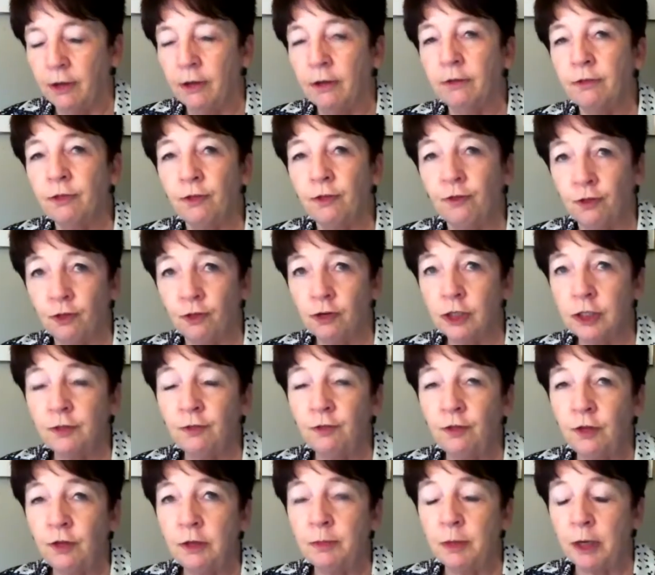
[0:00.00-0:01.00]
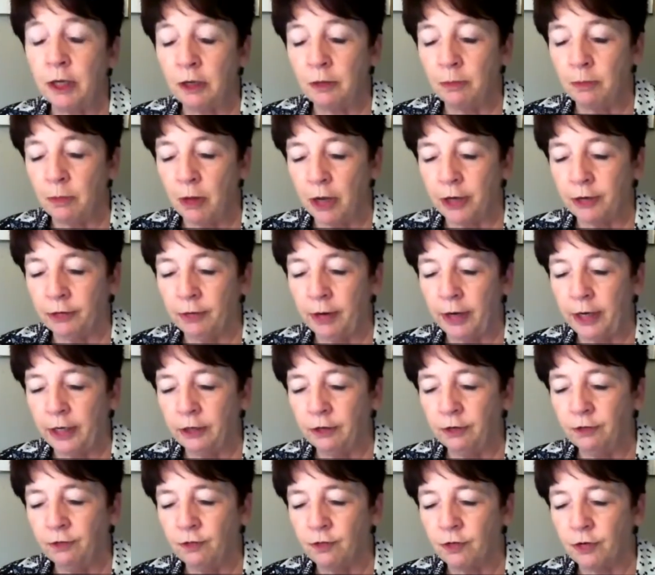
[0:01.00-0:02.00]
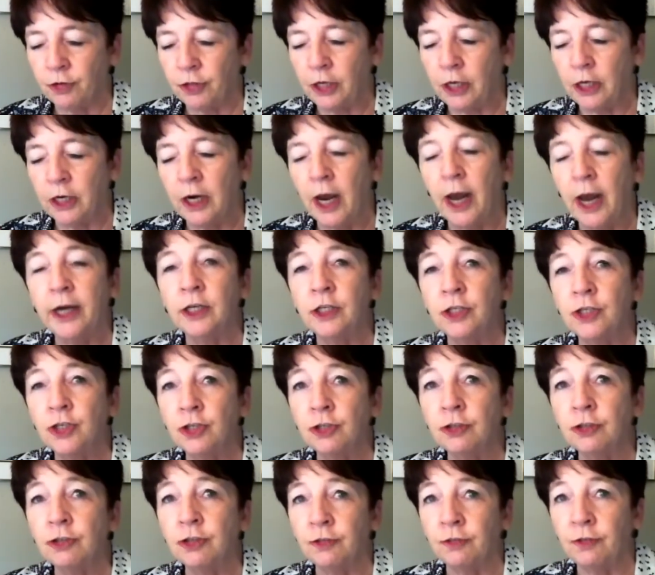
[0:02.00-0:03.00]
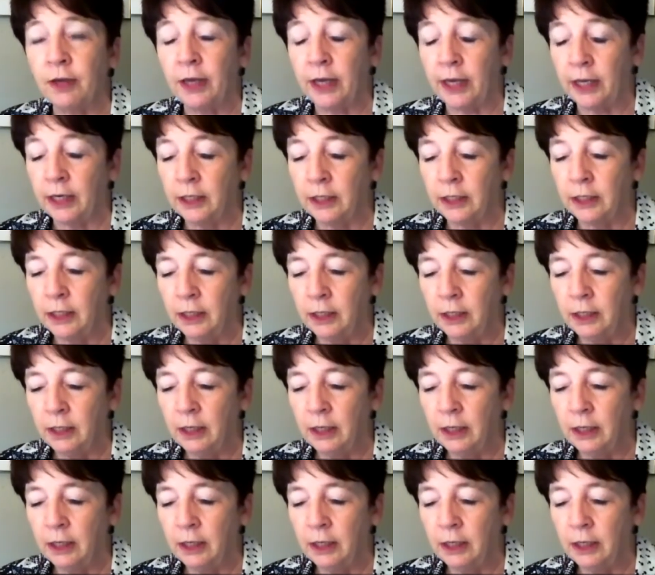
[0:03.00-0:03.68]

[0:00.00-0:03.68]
the first female moderator for the United Church of Canada,